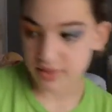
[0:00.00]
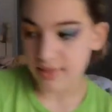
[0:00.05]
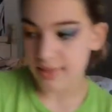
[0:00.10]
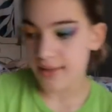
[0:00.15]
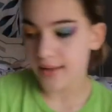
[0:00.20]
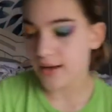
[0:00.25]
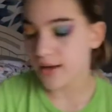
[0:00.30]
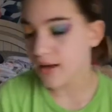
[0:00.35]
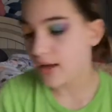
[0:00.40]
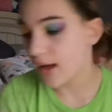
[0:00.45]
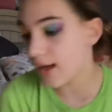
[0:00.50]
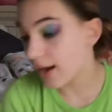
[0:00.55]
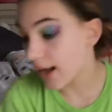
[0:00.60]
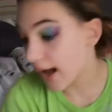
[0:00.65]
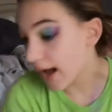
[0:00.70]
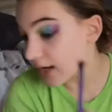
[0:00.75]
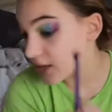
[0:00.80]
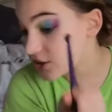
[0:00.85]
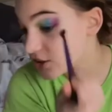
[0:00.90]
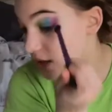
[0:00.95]
the, an
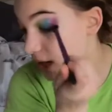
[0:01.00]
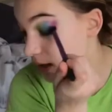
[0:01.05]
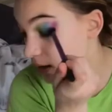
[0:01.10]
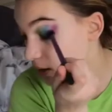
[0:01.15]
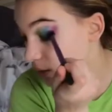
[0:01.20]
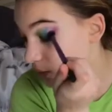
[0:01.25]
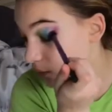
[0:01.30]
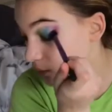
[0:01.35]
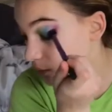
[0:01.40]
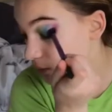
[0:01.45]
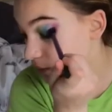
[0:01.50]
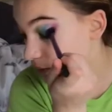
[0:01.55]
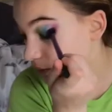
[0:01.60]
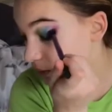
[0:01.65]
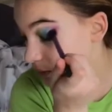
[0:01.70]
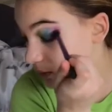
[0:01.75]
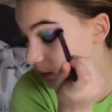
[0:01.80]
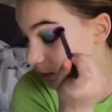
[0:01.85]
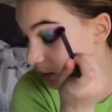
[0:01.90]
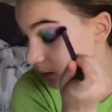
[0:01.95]
eyeshadow
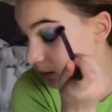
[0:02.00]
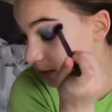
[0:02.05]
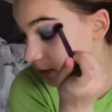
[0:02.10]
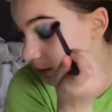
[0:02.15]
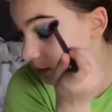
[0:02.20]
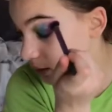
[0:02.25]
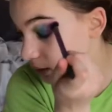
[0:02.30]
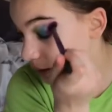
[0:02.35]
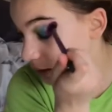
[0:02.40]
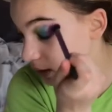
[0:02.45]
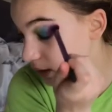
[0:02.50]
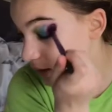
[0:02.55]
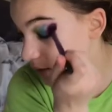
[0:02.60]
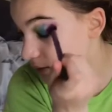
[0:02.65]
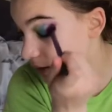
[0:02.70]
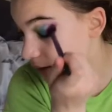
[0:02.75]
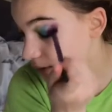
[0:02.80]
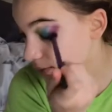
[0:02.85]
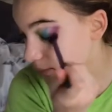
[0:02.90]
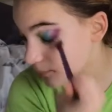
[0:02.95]
literally is
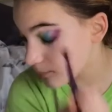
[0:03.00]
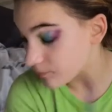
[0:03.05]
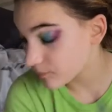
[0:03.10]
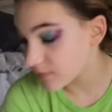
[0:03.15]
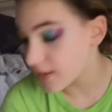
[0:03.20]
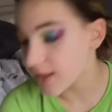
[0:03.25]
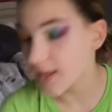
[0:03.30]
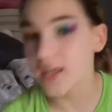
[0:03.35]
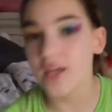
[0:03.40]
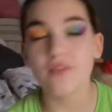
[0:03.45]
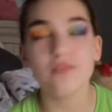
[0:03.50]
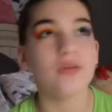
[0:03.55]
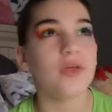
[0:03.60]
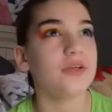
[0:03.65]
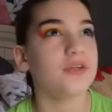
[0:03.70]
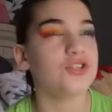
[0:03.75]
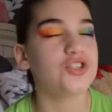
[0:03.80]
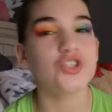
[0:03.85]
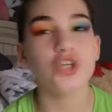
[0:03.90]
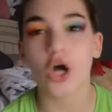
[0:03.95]
like, think of
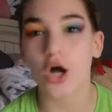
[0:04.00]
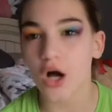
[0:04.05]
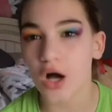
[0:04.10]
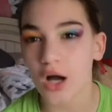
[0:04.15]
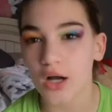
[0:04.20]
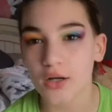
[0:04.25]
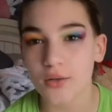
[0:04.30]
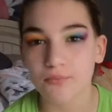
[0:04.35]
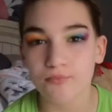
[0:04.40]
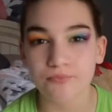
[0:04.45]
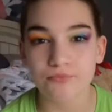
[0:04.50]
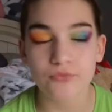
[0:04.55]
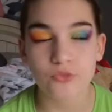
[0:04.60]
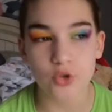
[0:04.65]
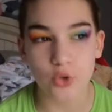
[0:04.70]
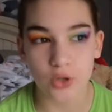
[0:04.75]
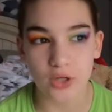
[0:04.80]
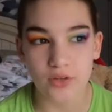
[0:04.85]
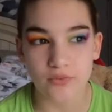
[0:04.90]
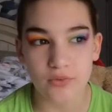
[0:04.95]
like chalk,
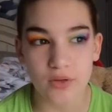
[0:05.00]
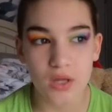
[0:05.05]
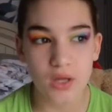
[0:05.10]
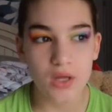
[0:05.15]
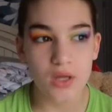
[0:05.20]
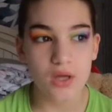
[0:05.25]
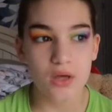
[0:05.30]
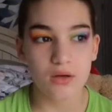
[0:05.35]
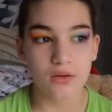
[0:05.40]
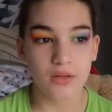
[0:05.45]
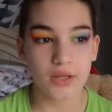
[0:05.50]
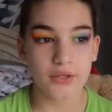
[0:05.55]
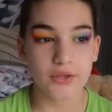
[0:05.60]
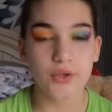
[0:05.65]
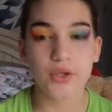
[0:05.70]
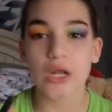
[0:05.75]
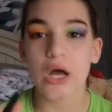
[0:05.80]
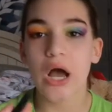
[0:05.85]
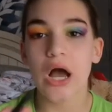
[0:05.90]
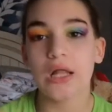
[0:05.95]
sort of. Like,
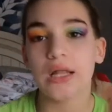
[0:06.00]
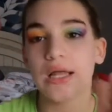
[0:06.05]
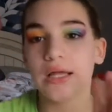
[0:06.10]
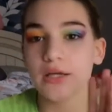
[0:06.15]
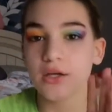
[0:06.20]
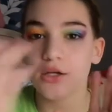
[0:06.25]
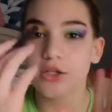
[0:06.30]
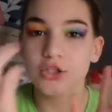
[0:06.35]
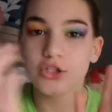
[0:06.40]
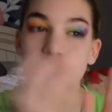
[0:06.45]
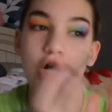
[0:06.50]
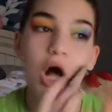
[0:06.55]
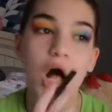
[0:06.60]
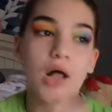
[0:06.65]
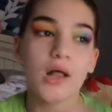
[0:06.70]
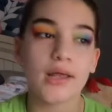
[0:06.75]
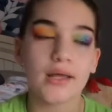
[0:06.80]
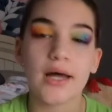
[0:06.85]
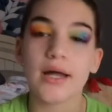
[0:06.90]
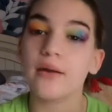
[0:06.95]
you know how like
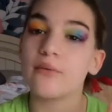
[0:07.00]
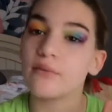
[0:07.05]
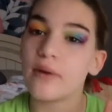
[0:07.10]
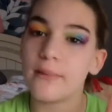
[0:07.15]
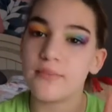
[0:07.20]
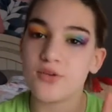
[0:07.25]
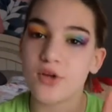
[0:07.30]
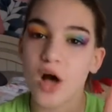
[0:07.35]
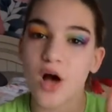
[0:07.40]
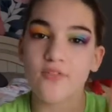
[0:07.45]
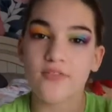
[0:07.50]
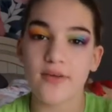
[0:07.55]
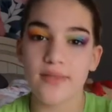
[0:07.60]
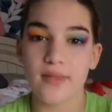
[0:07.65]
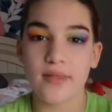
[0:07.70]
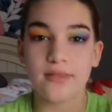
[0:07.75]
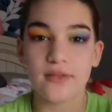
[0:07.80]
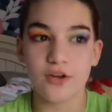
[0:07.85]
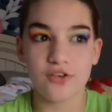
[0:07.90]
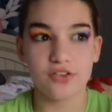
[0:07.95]
chalk like kind of rubs off and
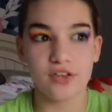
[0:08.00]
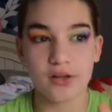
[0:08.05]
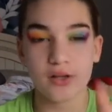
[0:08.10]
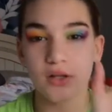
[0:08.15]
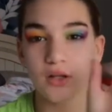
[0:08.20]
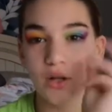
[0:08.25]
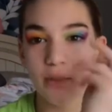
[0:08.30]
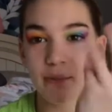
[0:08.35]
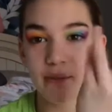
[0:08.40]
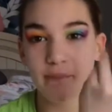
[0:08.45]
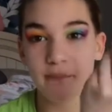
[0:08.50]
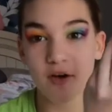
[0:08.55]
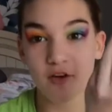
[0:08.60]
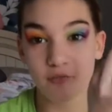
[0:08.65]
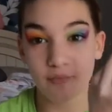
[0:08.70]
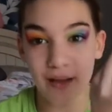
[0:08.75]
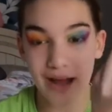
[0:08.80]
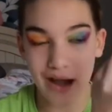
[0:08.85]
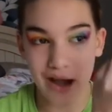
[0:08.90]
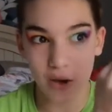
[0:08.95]
then there's like a little bit
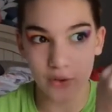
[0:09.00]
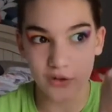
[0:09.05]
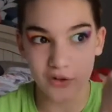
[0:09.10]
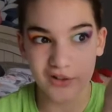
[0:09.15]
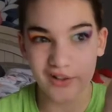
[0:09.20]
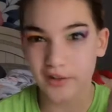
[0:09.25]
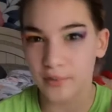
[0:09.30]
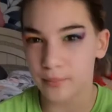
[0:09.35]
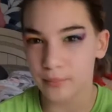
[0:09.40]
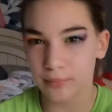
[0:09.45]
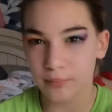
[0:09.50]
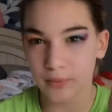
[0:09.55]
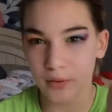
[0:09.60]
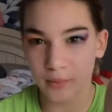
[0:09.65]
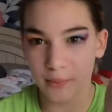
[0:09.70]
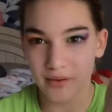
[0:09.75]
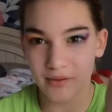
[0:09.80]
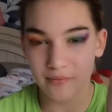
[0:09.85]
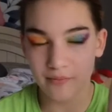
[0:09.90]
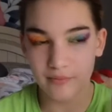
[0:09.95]
of powder, like a
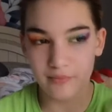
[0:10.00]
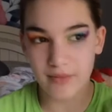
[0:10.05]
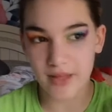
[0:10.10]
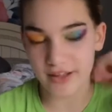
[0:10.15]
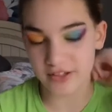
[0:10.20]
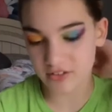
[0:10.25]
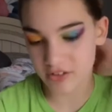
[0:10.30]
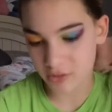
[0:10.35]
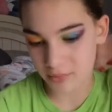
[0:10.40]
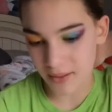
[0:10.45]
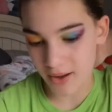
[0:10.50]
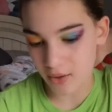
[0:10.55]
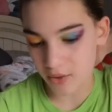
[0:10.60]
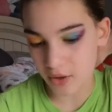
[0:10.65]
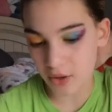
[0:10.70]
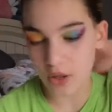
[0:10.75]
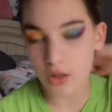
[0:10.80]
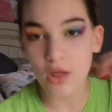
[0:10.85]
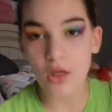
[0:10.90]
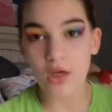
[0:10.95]
little bit of excess
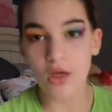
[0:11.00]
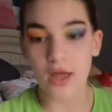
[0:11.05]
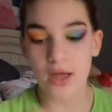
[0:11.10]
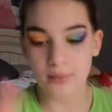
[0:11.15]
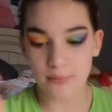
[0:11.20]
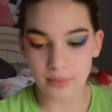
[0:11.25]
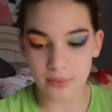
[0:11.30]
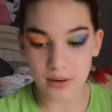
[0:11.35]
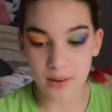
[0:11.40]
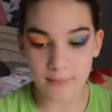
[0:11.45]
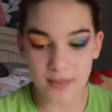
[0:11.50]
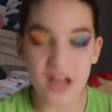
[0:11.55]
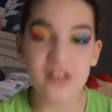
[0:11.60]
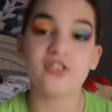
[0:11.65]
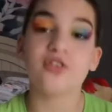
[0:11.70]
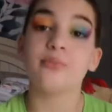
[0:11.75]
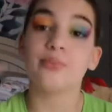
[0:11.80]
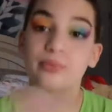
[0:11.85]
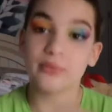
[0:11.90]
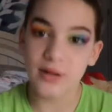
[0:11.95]
powder. And pr
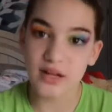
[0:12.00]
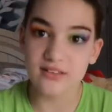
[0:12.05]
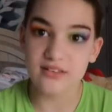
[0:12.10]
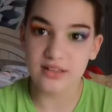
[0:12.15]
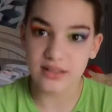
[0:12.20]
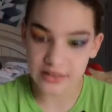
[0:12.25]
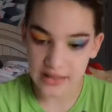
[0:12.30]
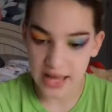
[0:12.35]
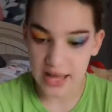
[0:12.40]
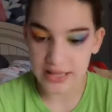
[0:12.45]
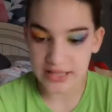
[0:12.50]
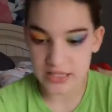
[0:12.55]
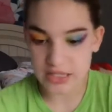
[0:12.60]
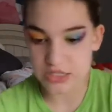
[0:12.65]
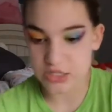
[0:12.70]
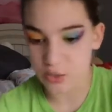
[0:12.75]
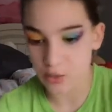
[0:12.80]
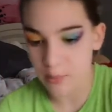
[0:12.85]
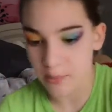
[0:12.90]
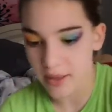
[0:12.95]
imagine pressing that
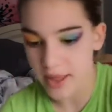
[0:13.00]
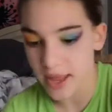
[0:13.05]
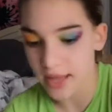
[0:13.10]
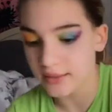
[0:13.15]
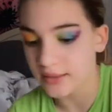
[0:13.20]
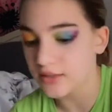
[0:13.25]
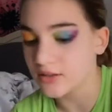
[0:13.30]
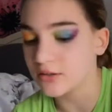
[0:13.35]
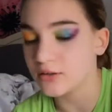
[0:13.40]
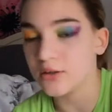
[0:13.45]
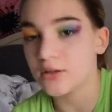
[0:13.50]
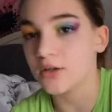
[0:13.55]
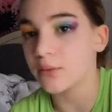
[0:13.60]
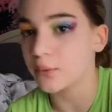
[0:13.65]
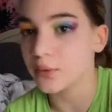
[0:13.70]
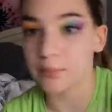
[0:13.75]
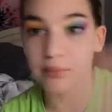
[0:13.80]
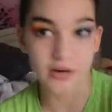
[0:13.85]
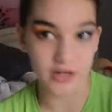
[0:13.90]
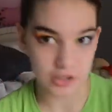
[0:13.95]
into a pan. That's literally
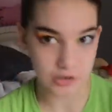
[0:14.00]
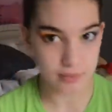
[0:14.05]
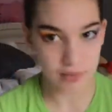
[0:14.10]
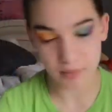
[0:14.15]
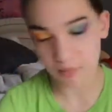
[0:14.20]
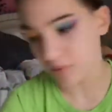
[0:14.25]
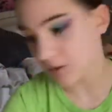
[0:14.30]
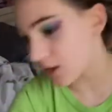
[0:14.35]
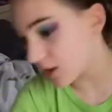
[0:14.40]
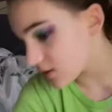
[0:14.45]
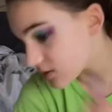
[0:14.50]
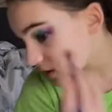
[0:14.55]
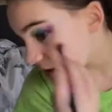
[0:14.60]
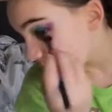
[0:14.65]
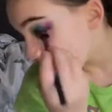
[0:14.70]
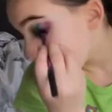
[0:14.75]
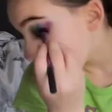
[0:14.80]
what a pressed pigment is.